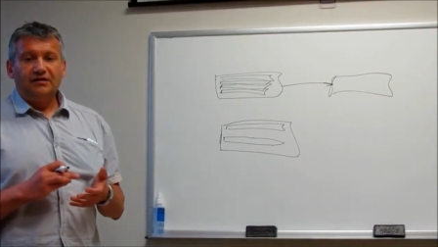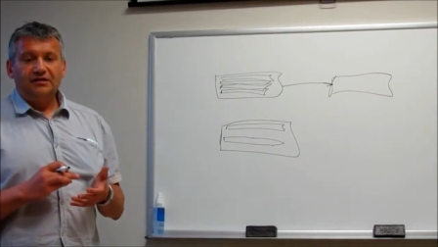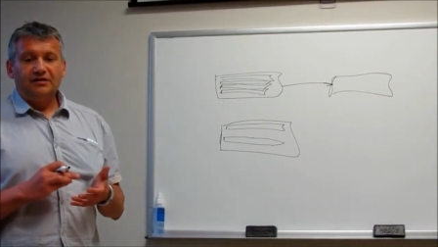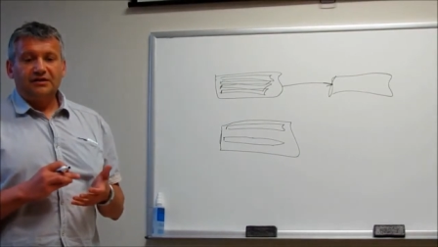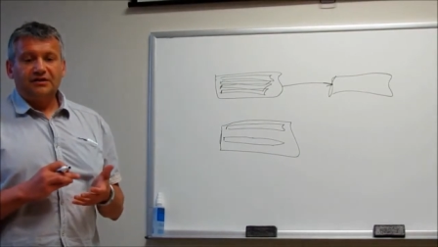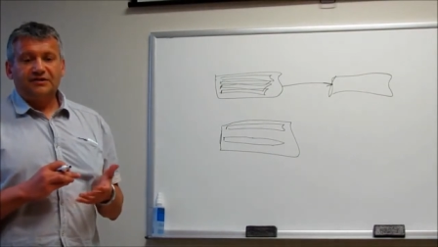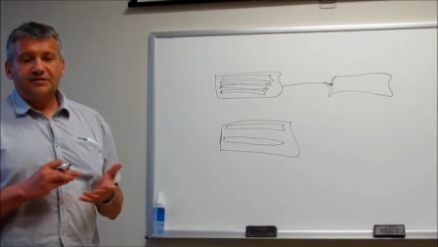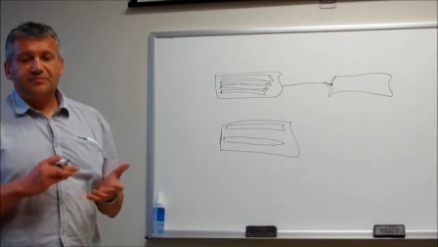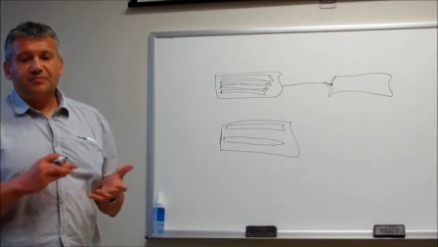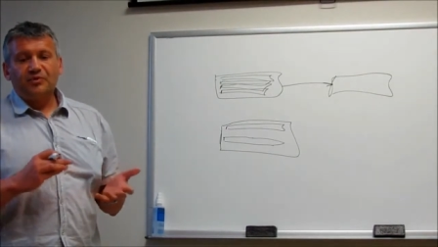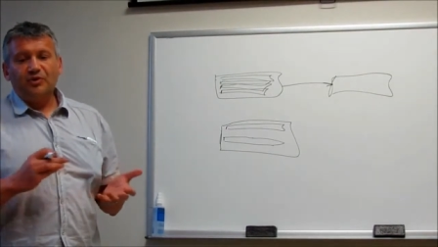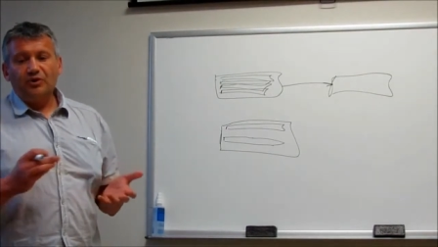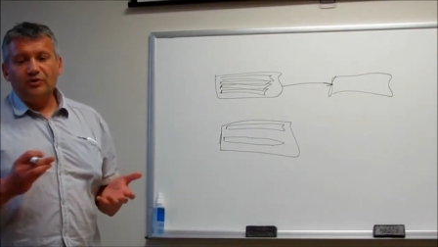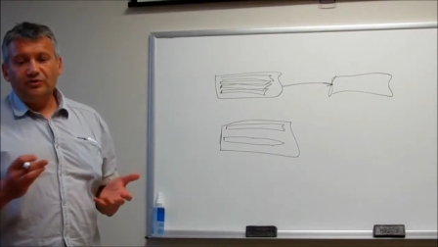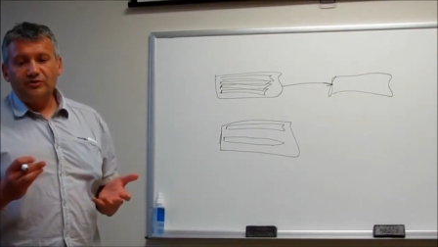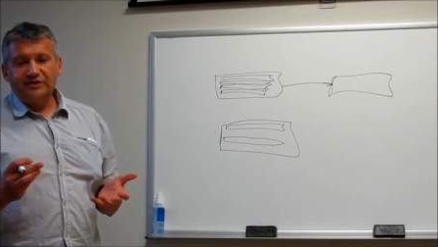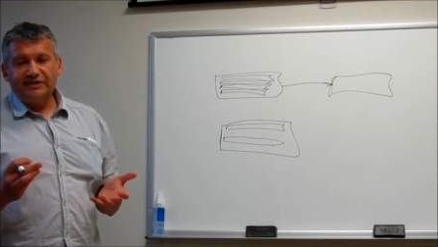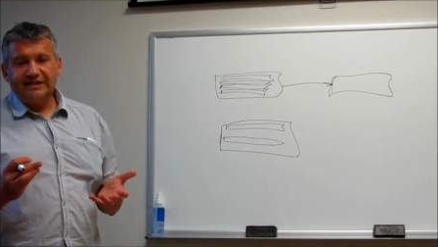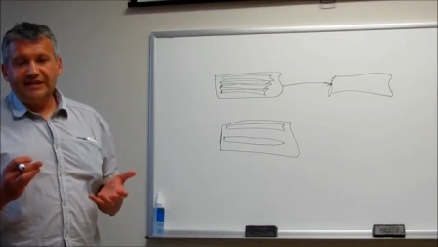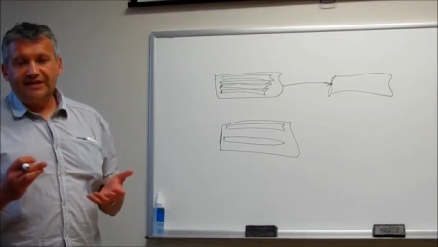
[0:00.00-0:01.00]

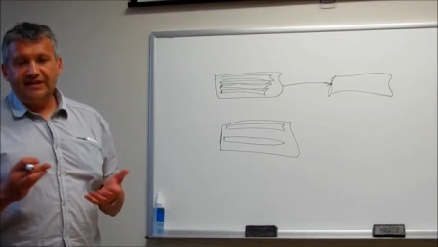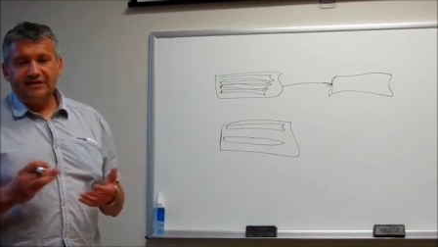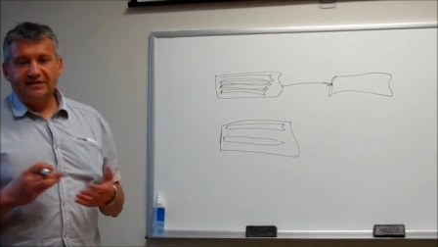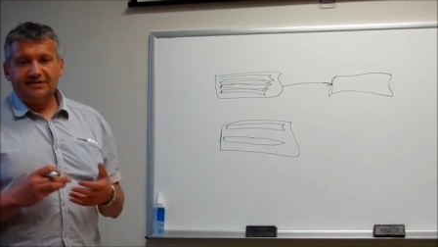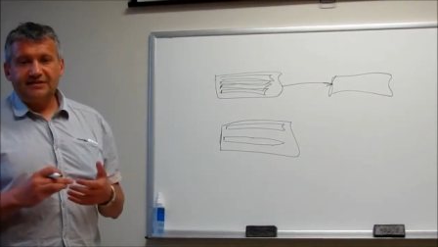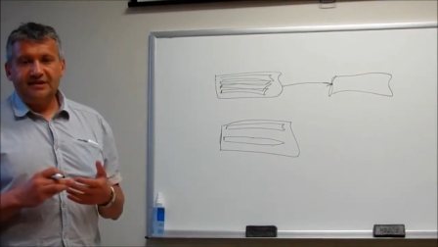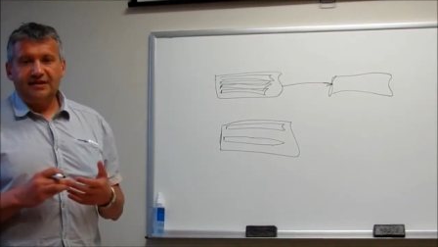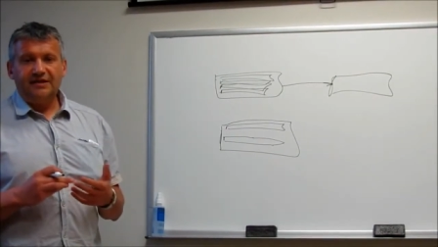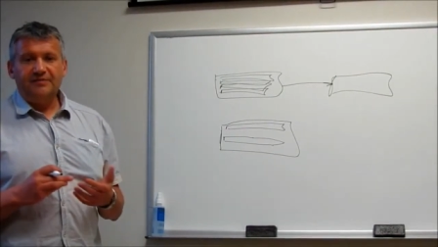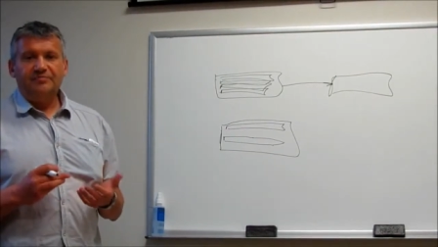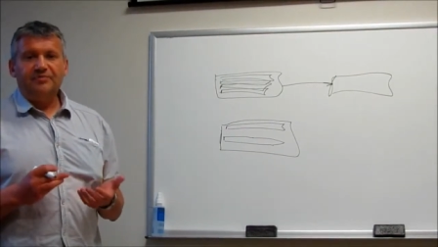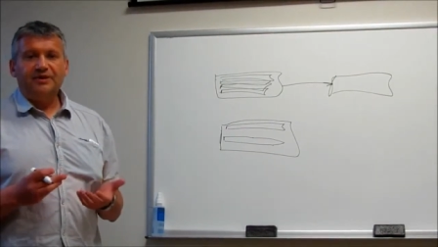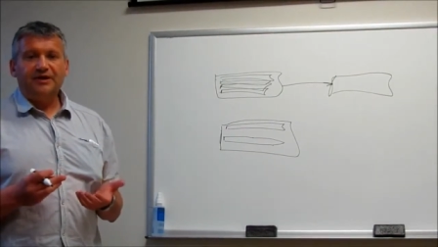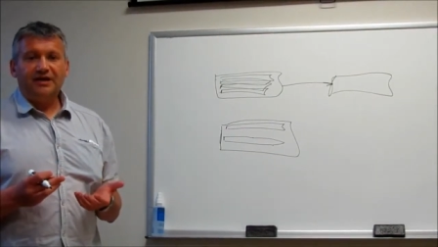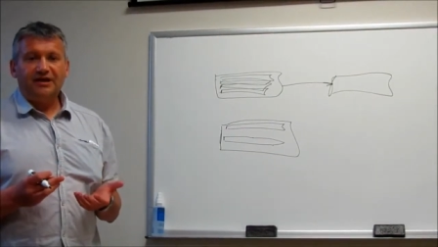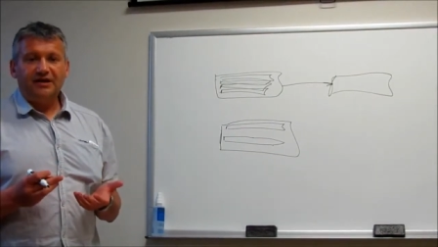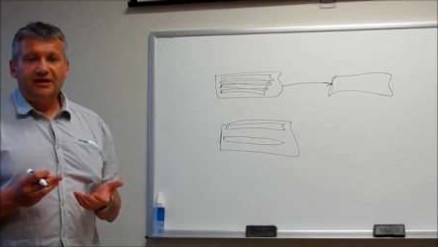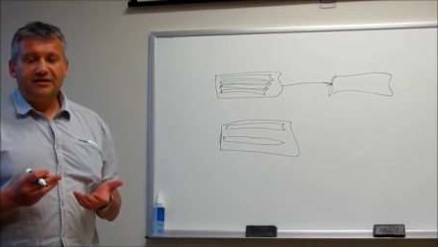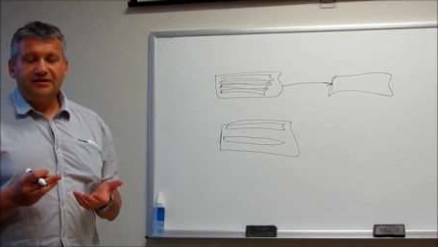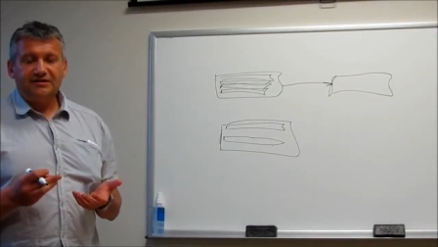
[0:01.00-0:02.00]
exposed as
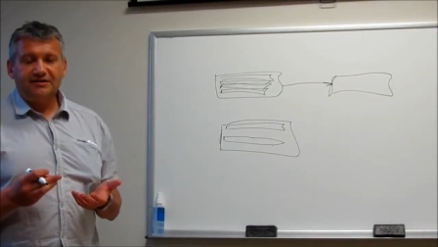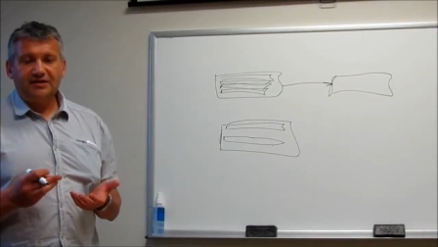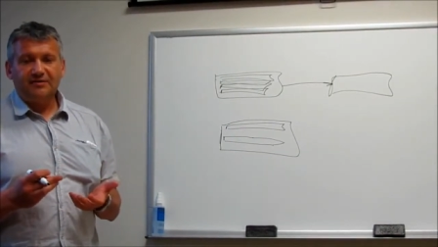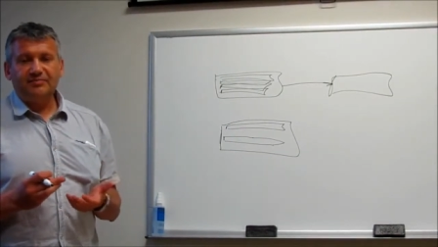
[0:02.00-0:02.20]
APIs,